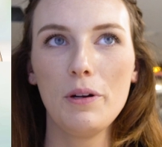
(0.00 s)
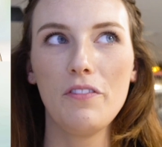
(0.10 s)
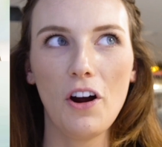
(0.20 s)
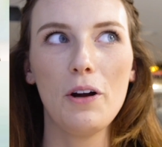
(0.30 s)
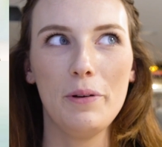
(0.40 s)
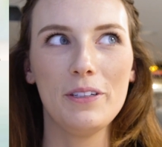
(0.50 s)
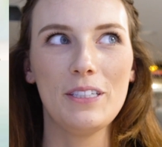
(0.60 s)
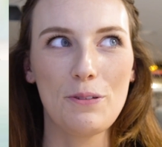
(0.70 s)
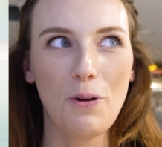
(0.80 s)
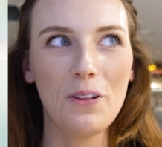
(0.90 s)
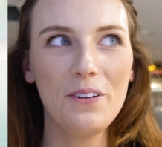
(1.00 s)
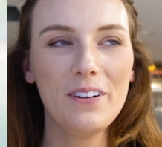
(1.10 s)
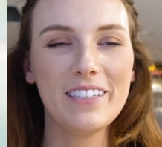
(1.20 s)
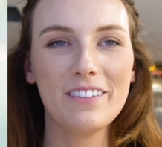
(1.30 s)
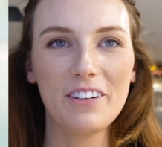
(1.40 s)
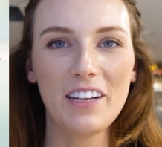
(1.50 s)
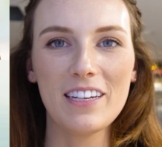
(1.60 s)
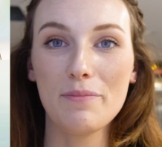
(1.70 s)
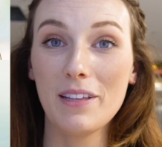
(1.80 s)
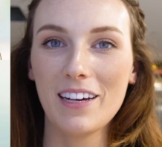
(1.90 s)
bit of a hard pill to swallow. I didn't realize
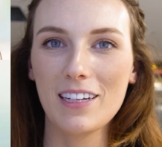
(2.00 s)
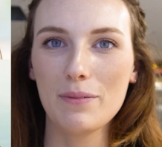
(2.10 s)
it'd be that